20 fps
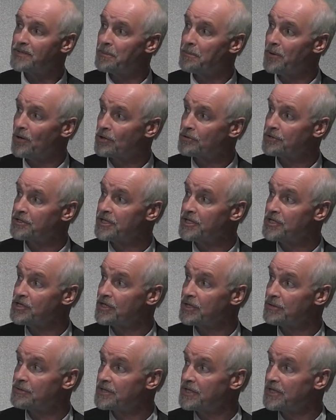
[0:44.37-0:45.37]
Hippocrates
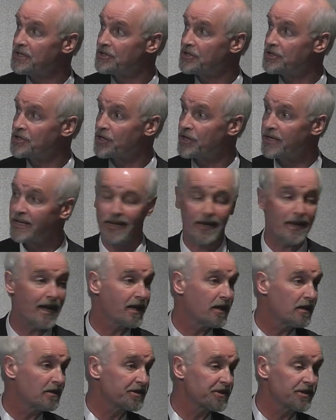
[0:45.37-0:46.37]
used it to treat
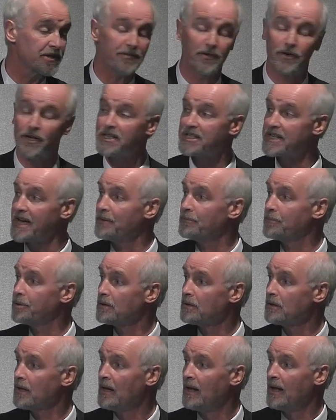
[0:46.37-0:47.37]
leg ulcers, for
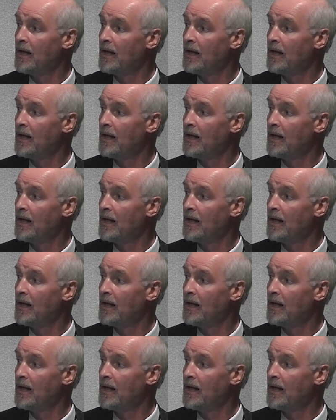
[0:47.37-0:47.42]
example.